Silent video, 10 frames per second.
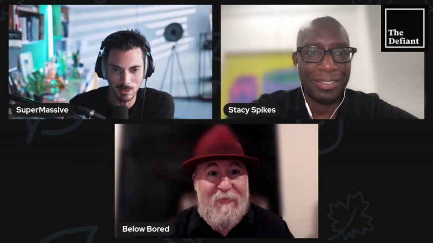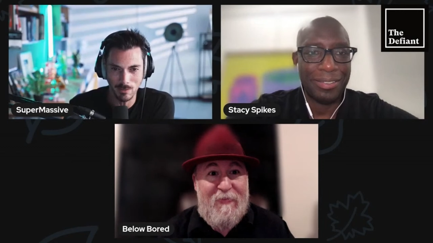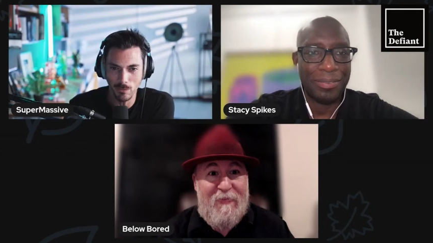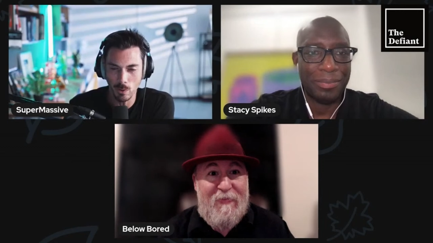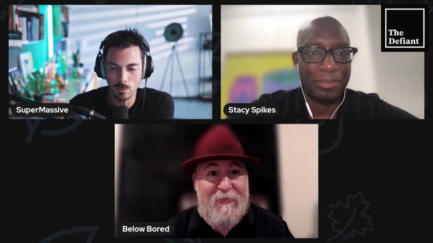
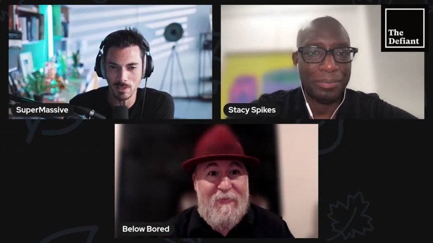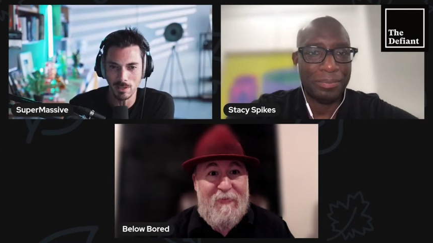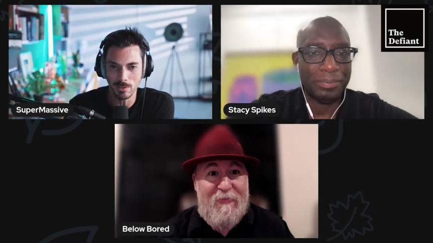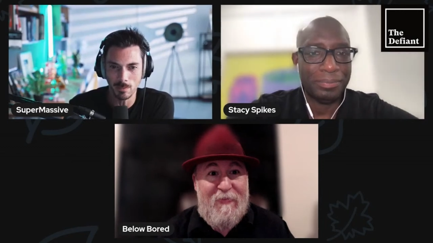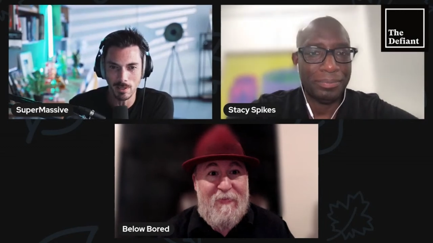Speaker 1: force myself
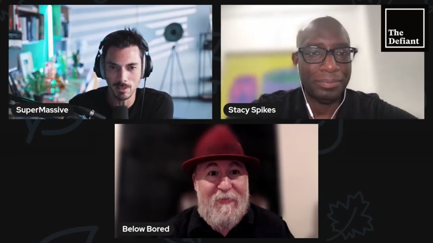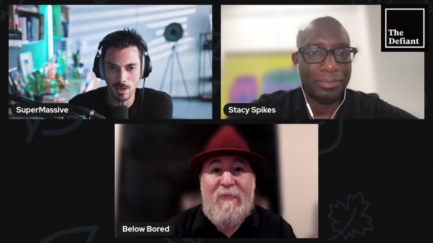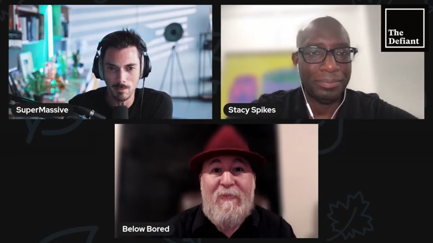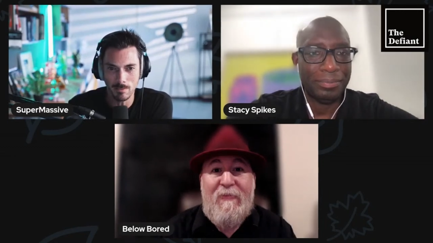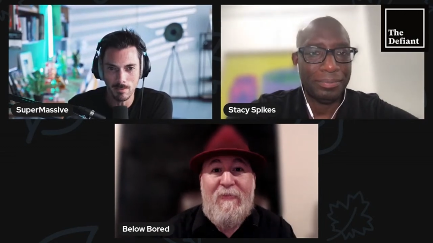to spend
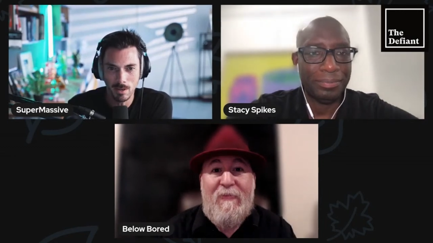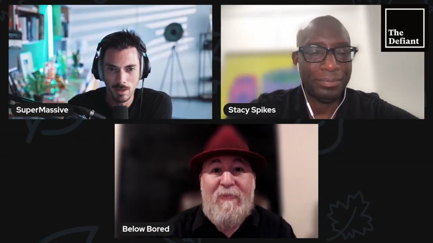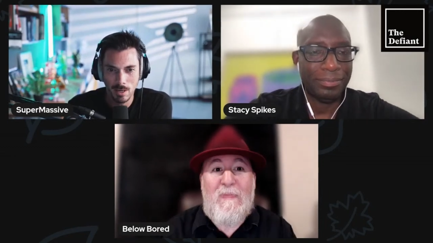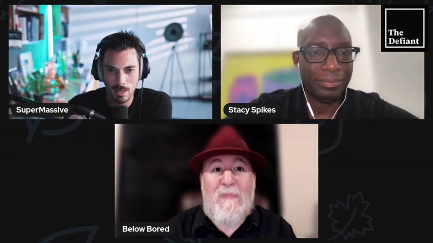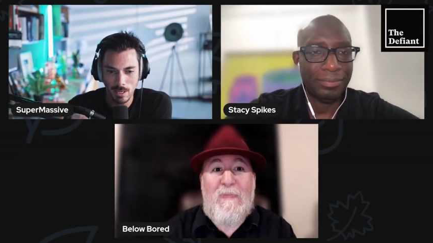time
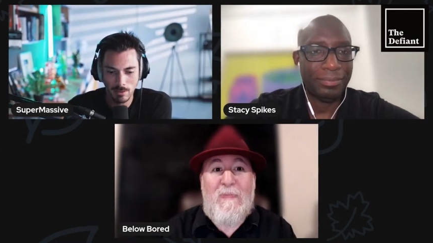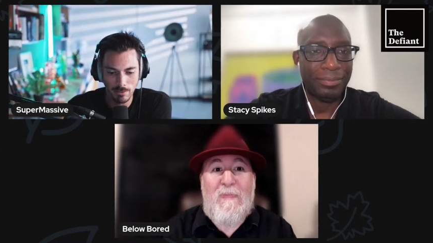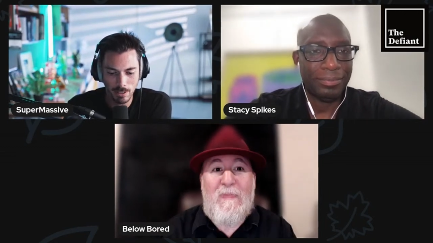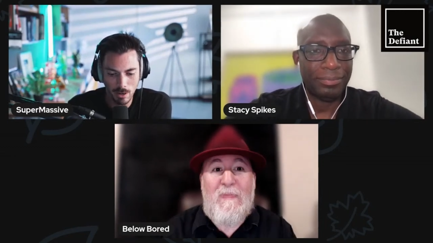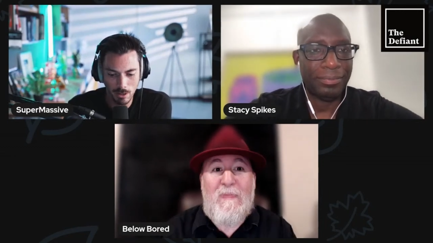in
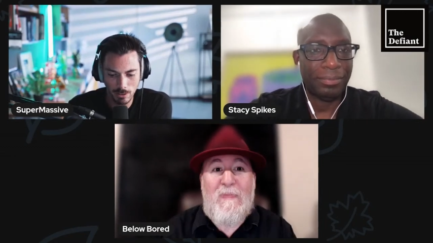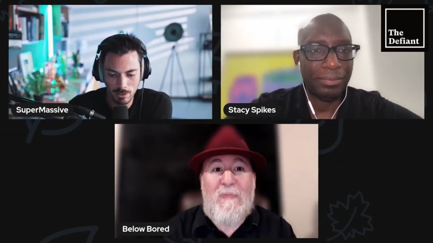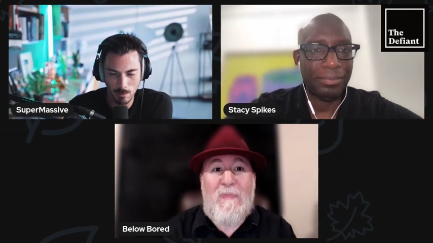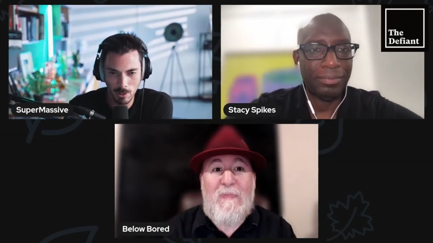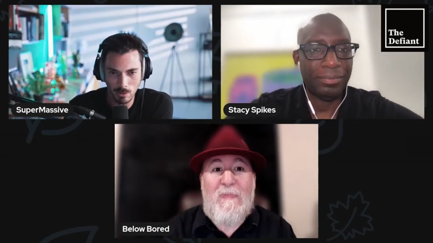VR
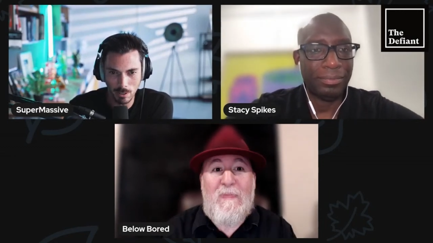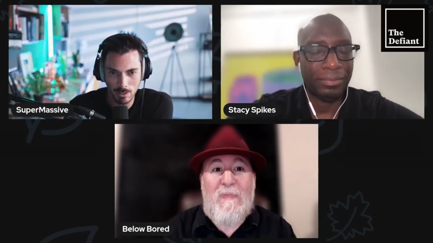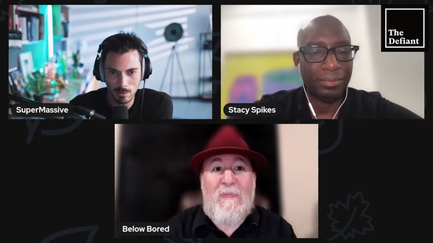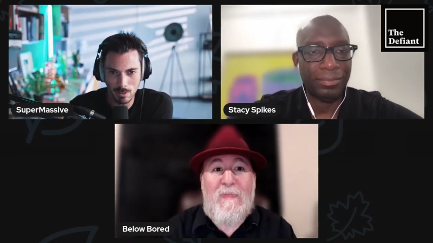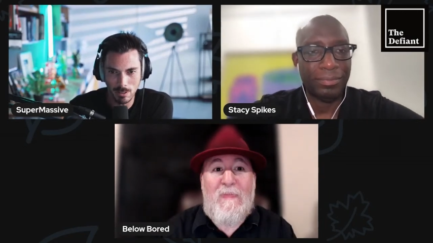using my Oculus
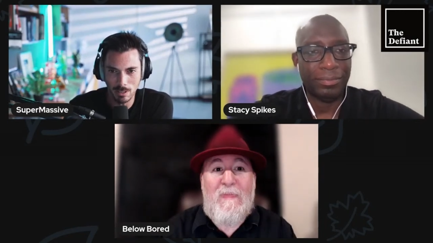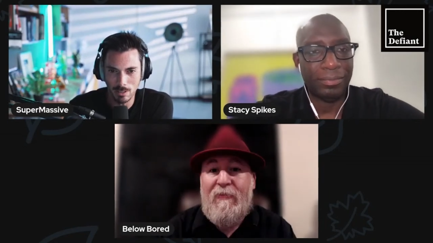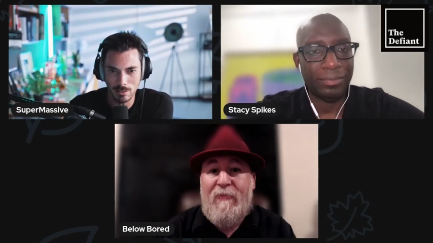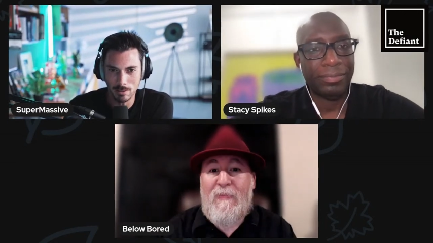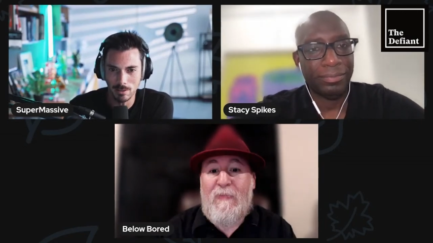because I think
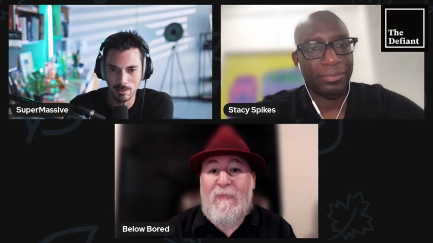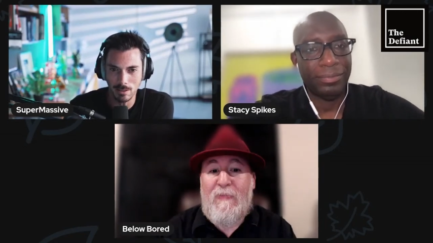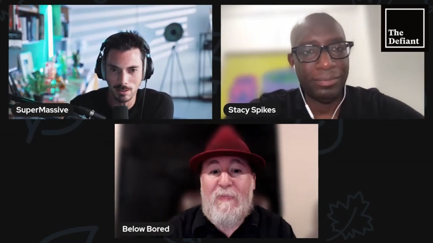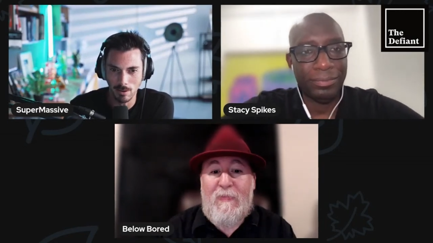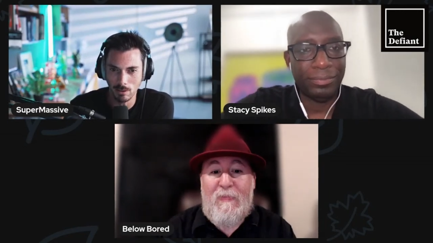it's
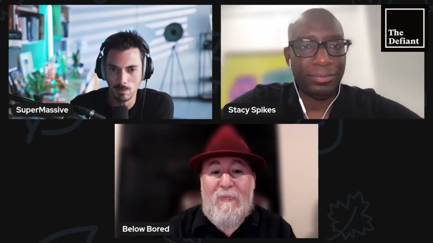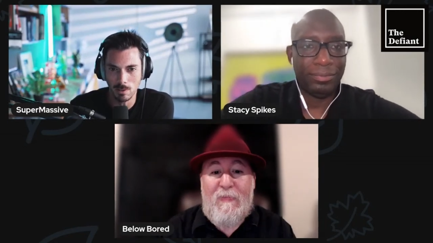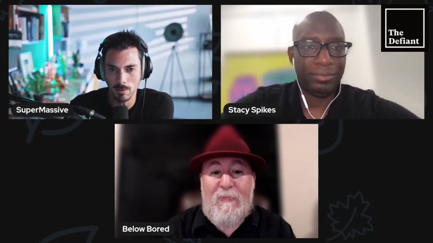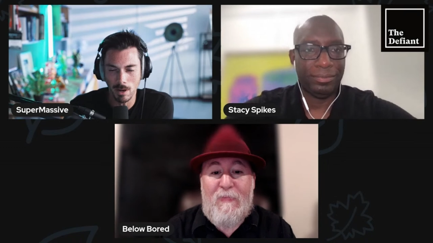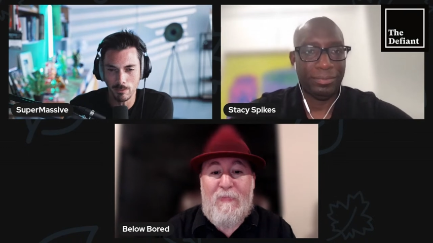going to be the
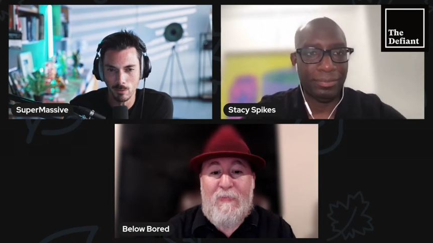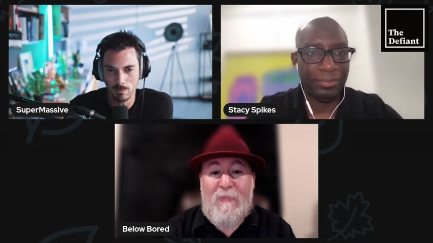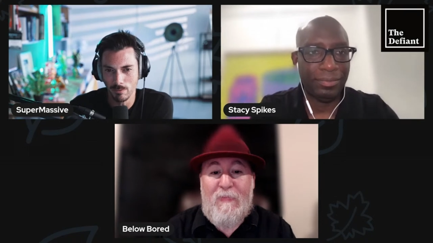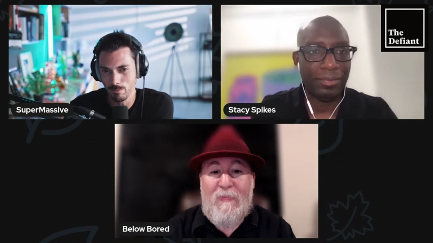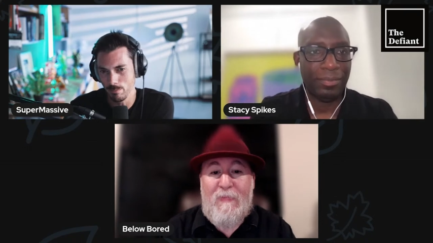platform
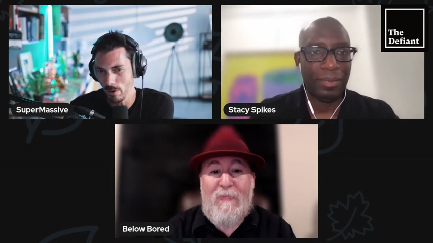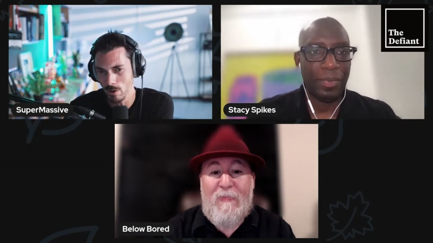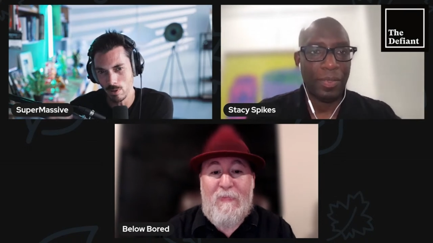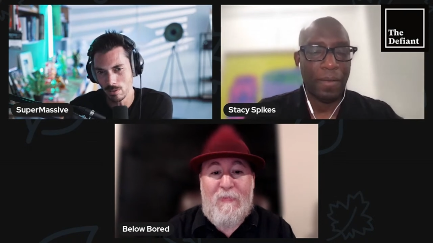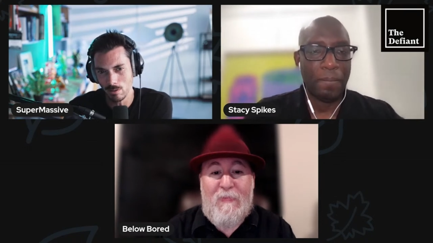via
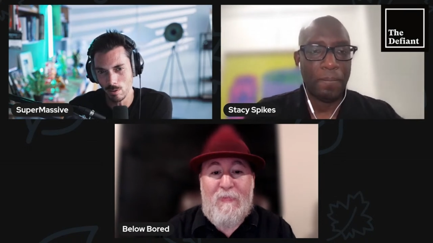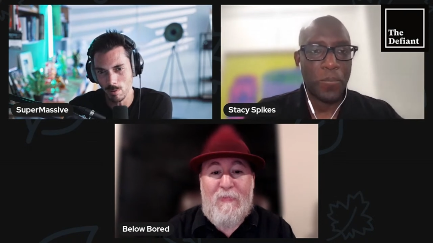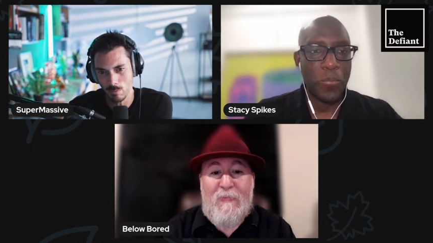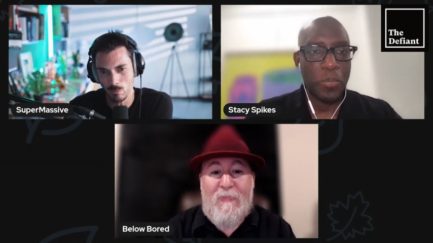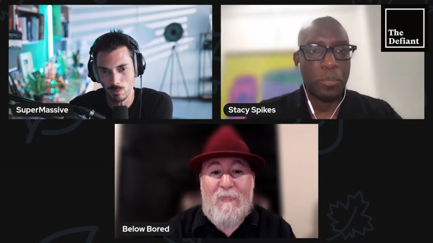which a lot of
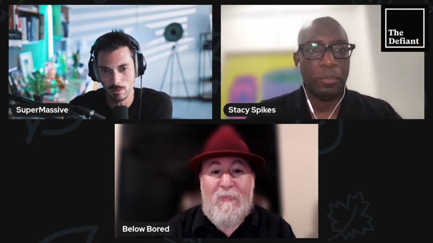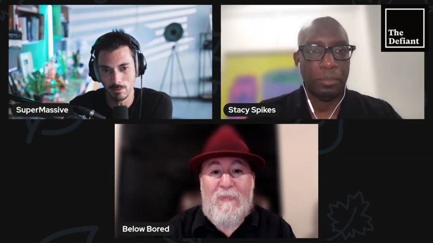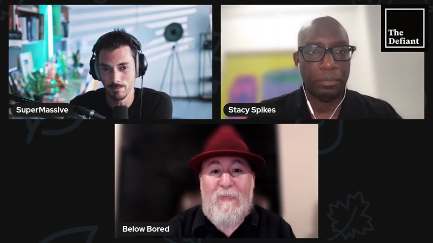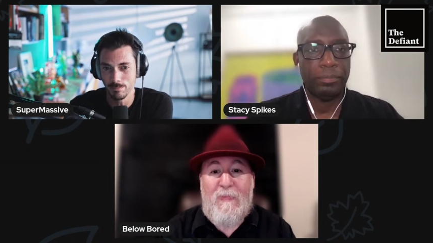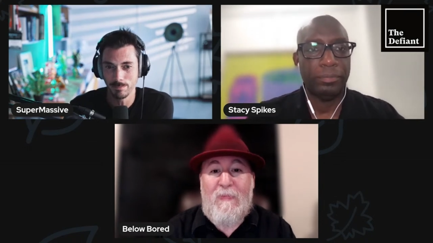people will
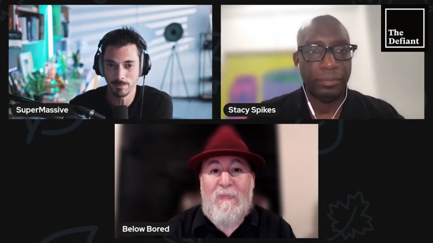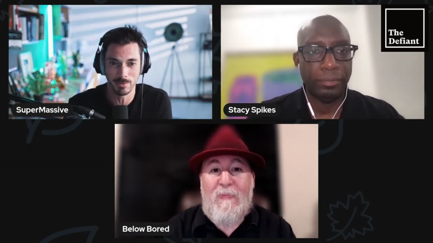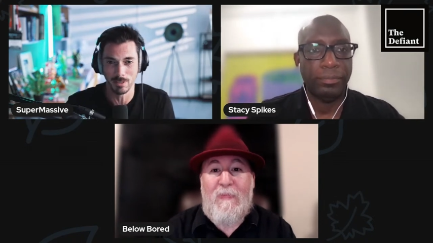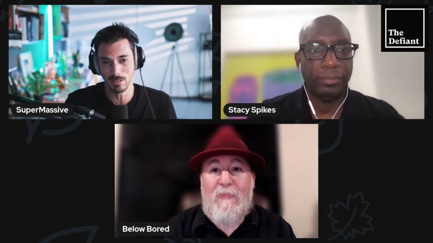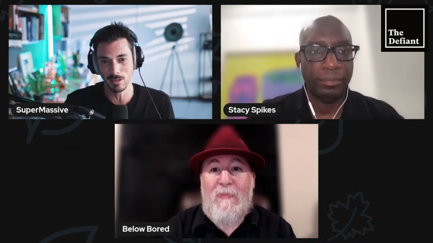
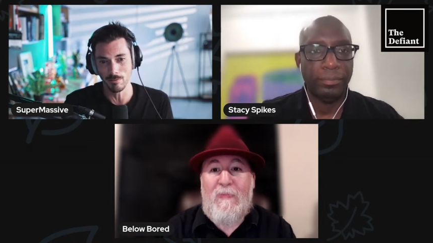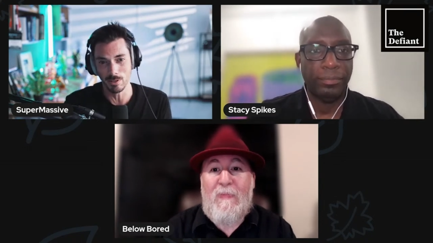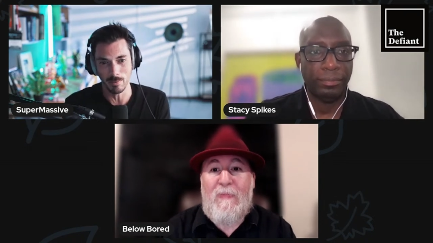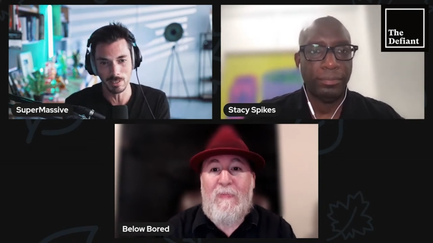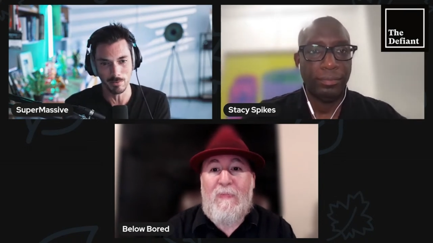discover the
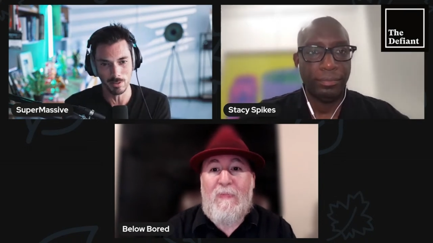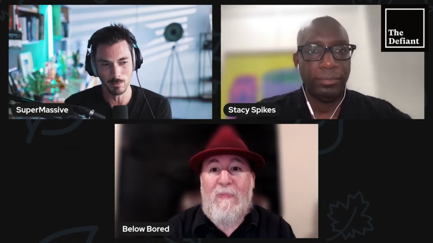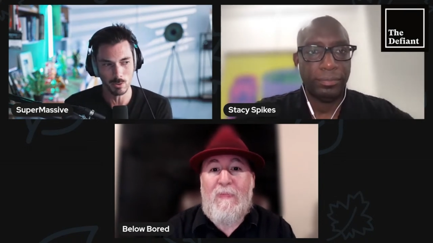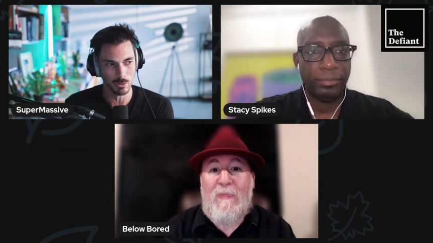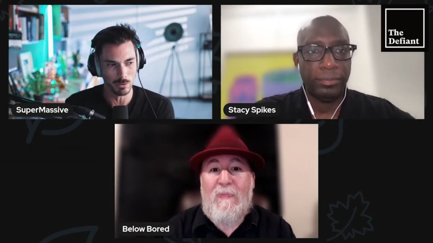metaverse, I'm
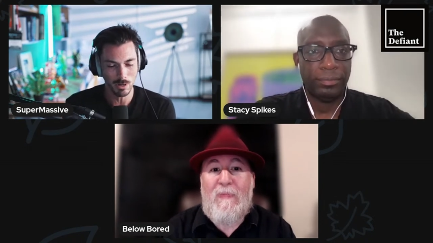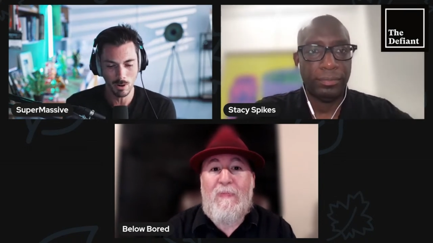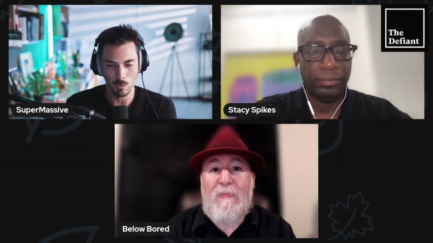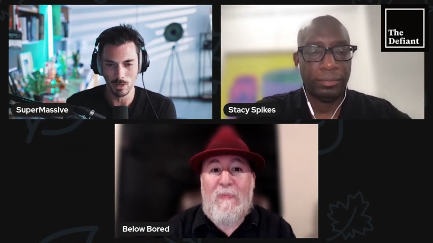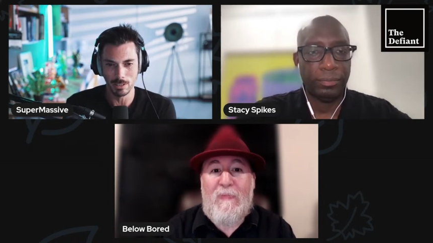sure,
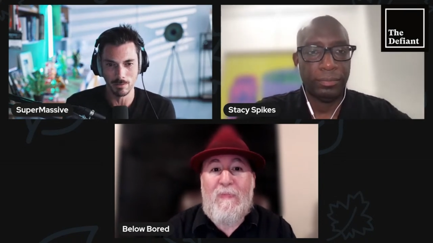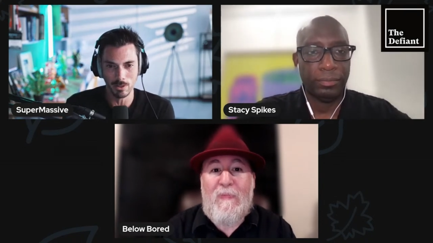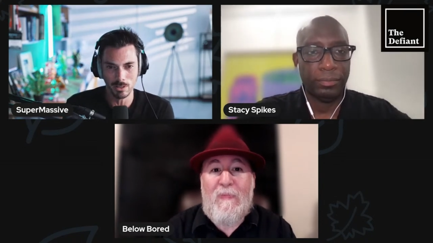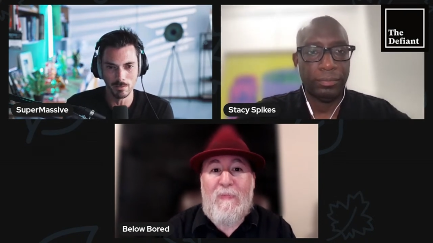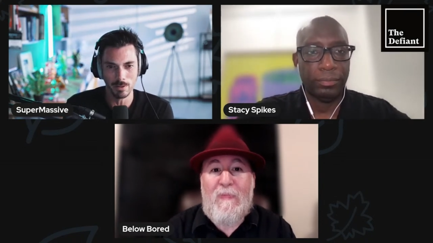or at least a
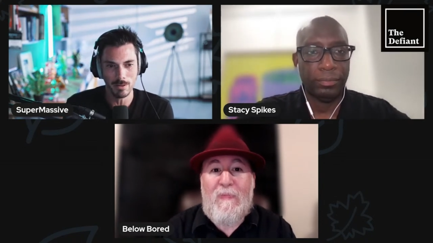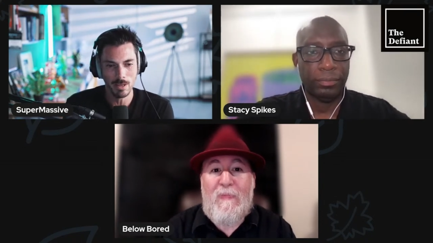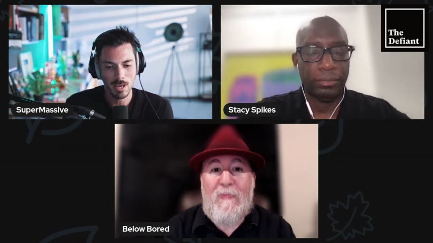version of it.